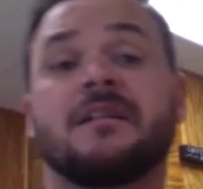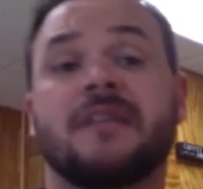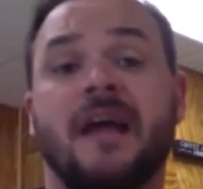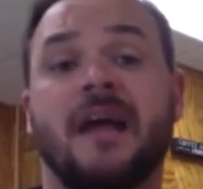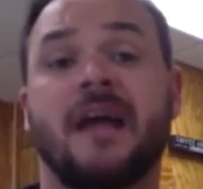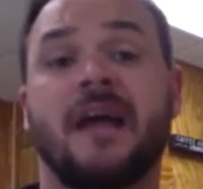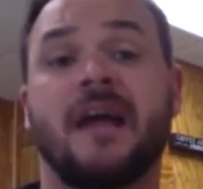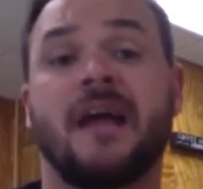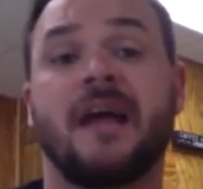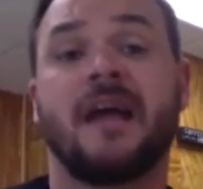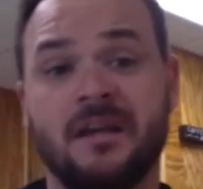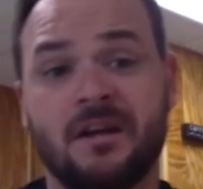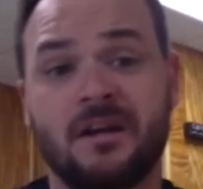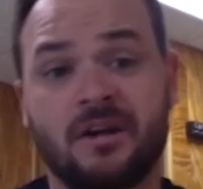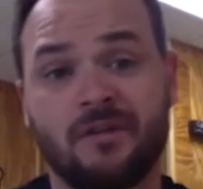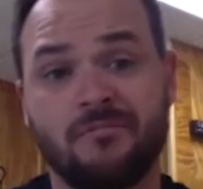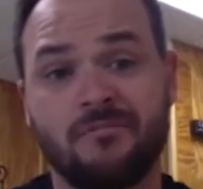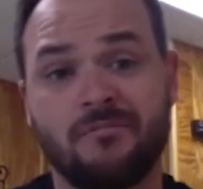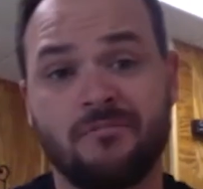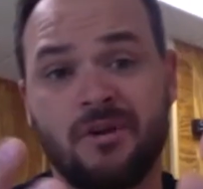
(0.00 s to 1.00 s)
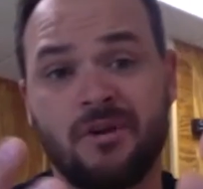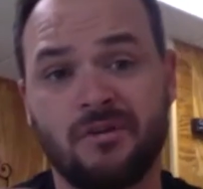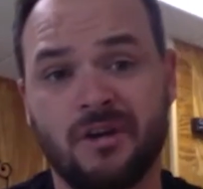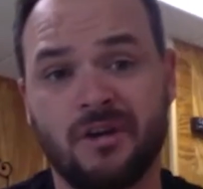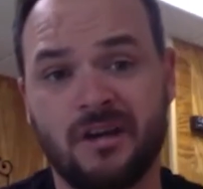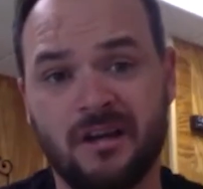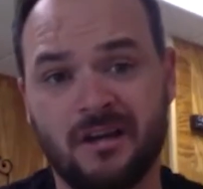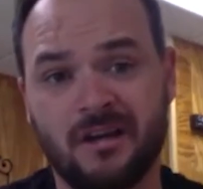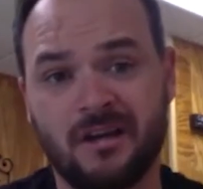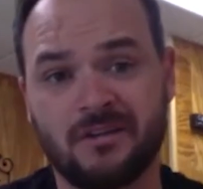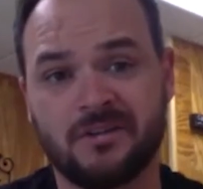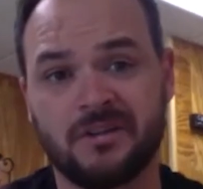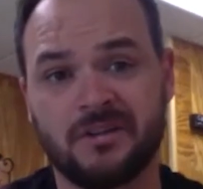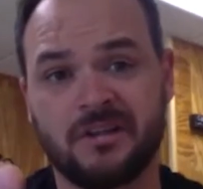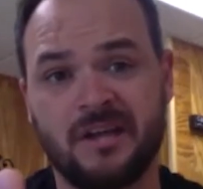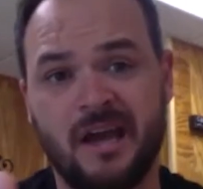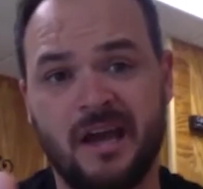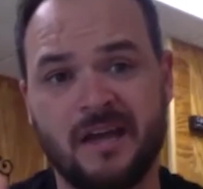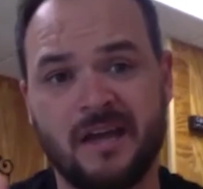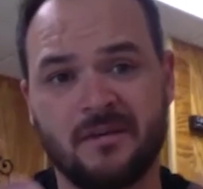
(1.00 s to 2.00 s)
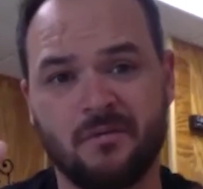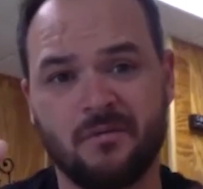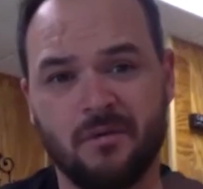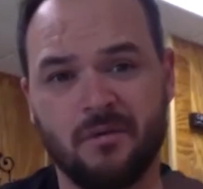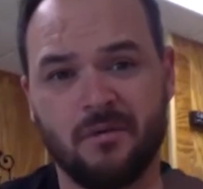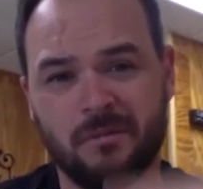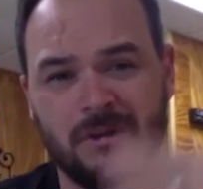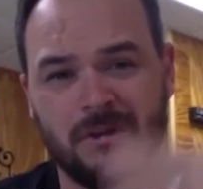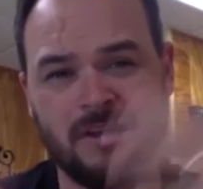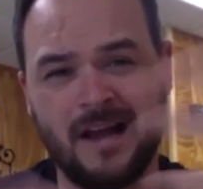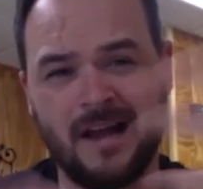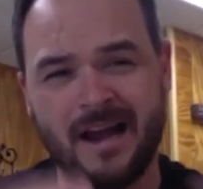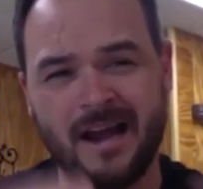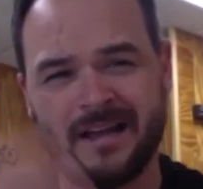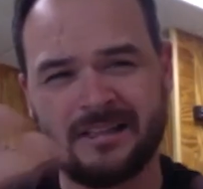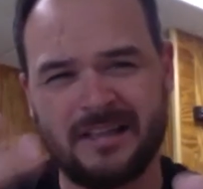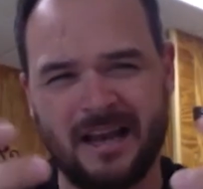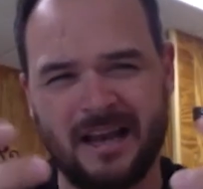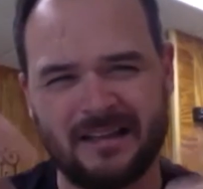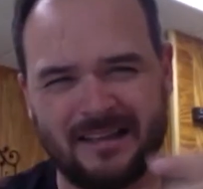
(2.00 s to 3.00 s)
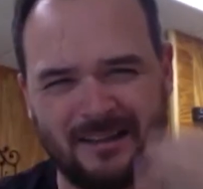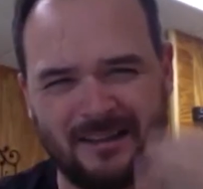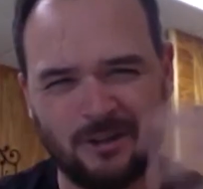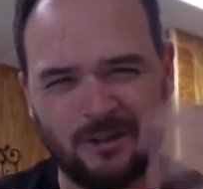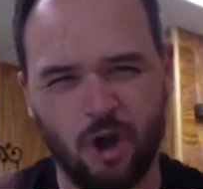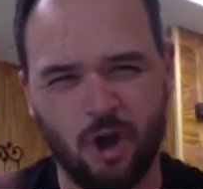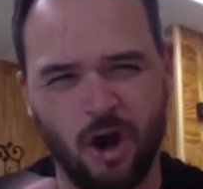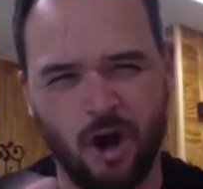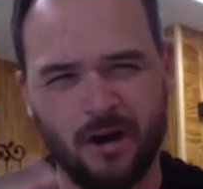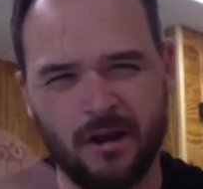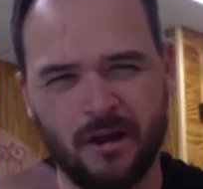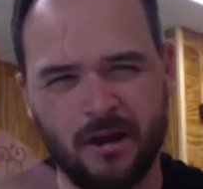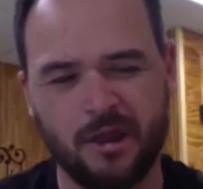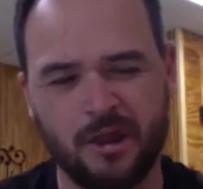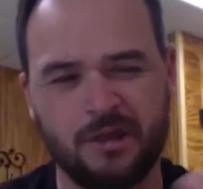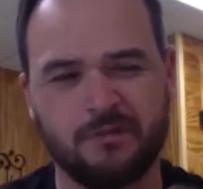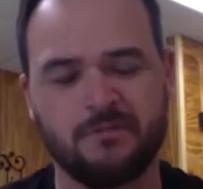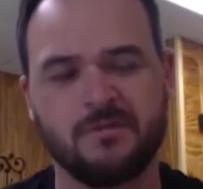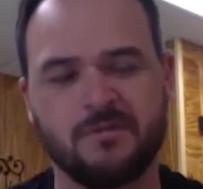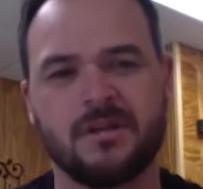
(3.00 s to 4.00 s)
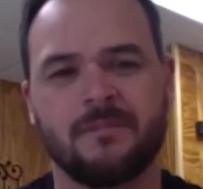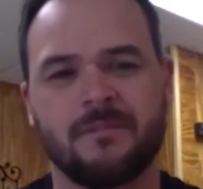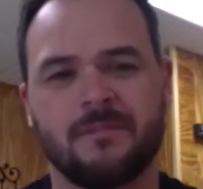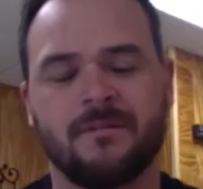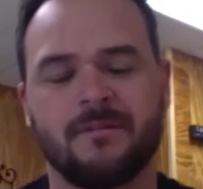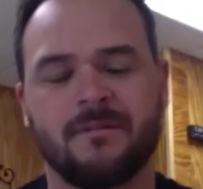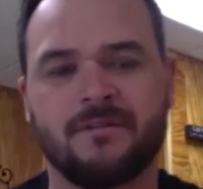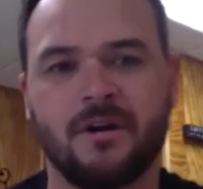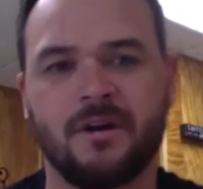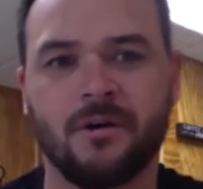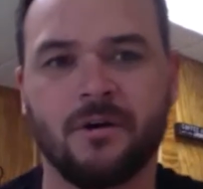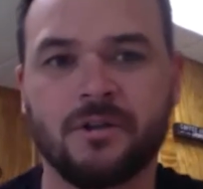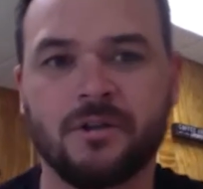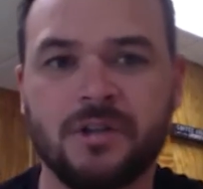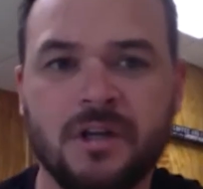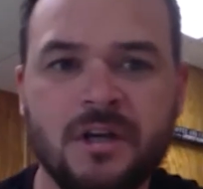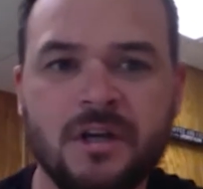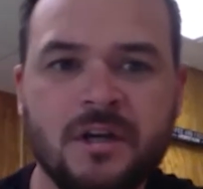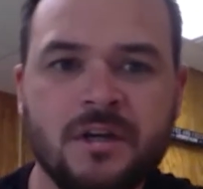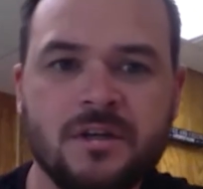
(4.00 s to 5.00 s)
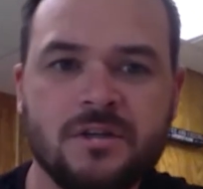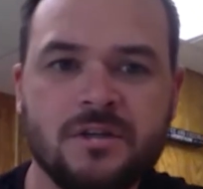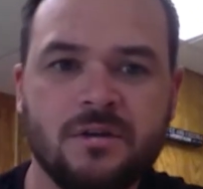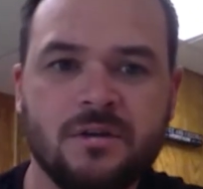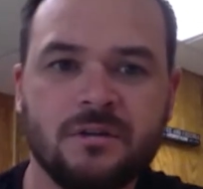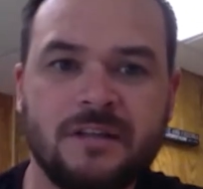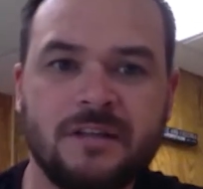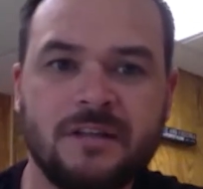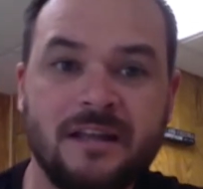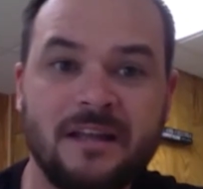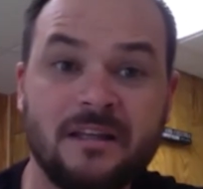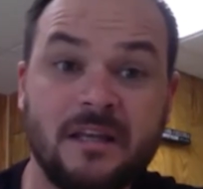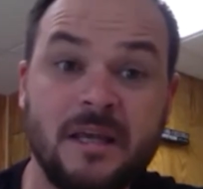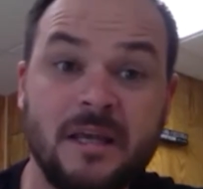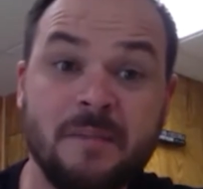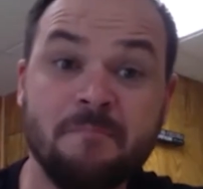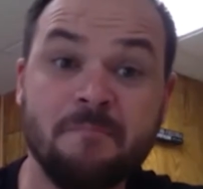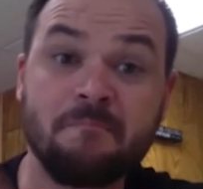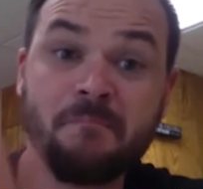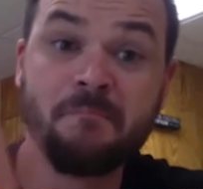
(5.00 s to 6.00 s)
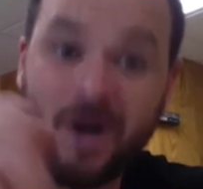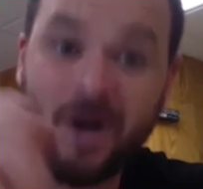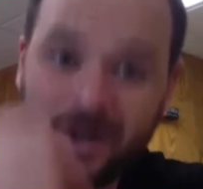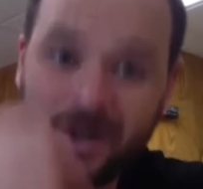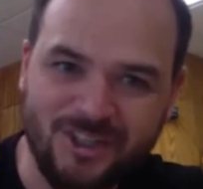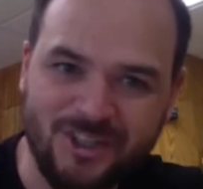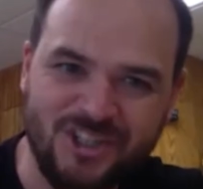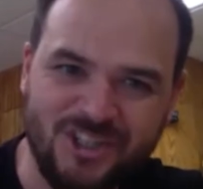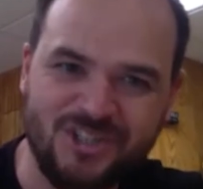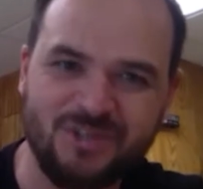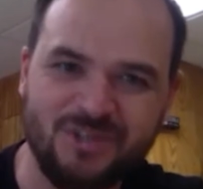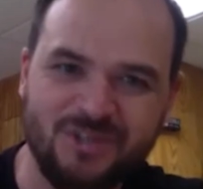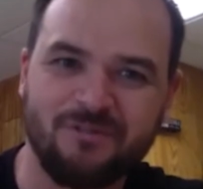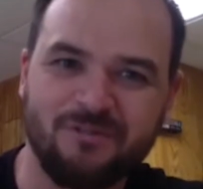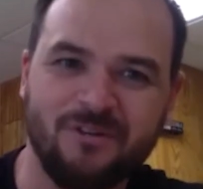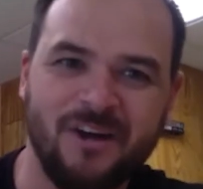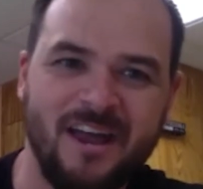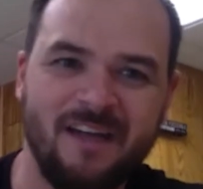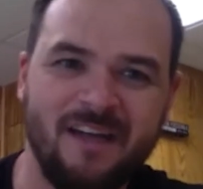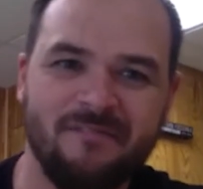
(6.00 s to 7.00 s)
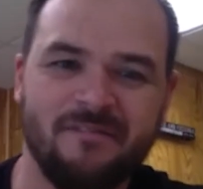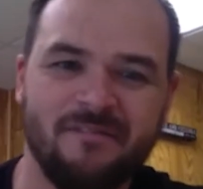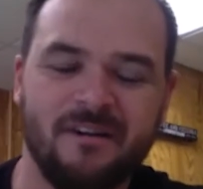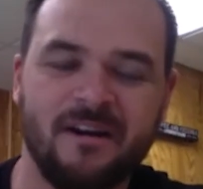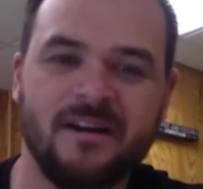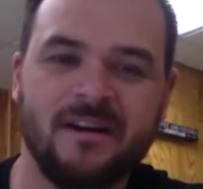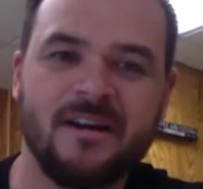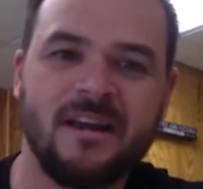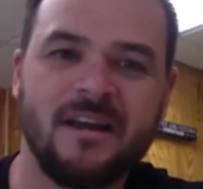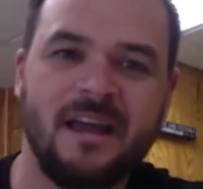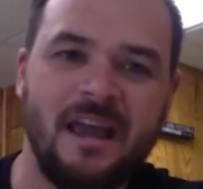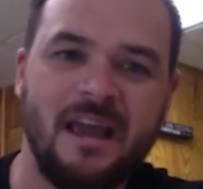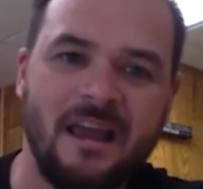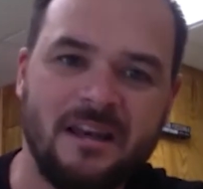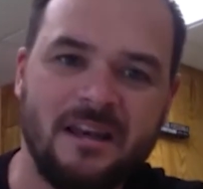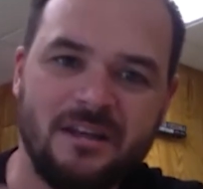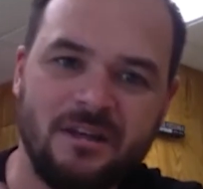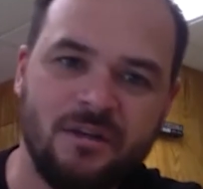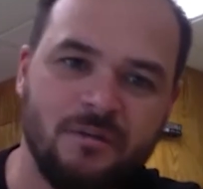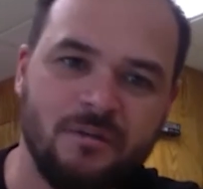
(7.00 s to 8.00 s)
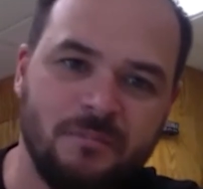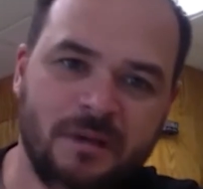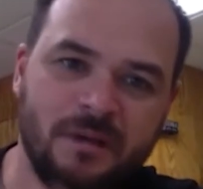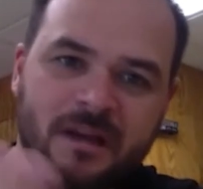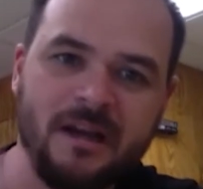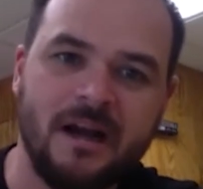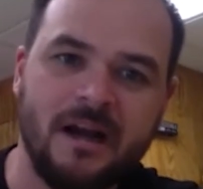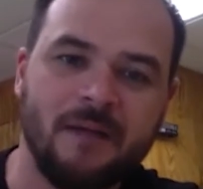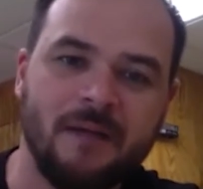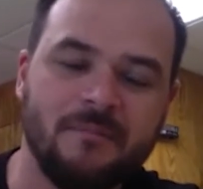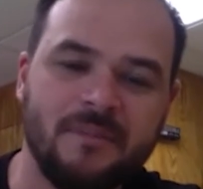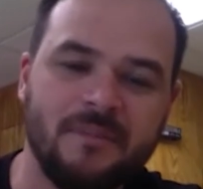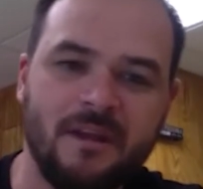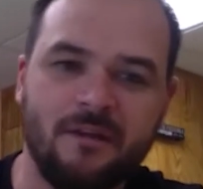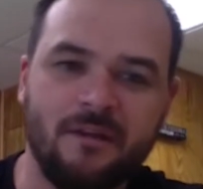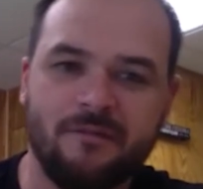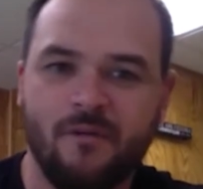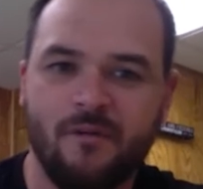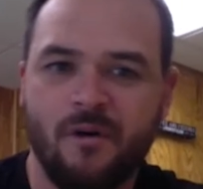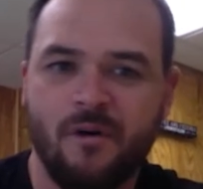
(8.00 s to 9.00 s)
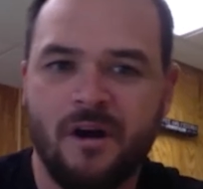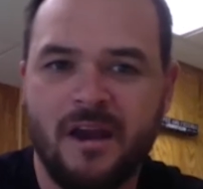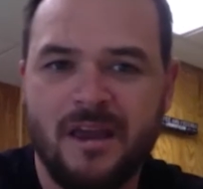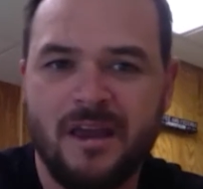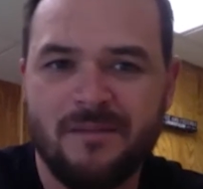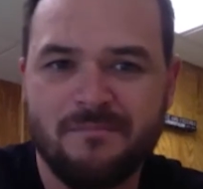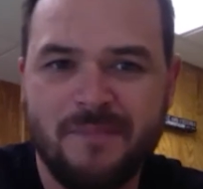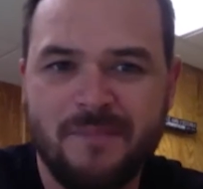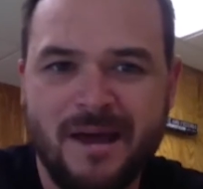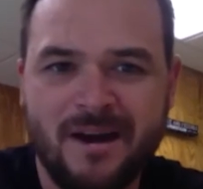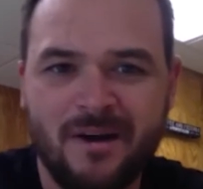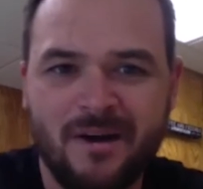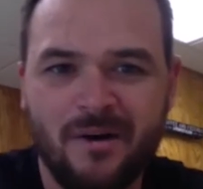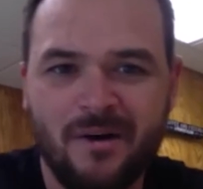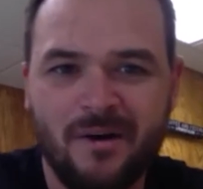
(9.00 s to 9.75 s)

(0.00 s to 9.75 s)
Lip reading: that in community and together we'll be dissecting, talking through some of those, so that it marks you forever and you become therefore a better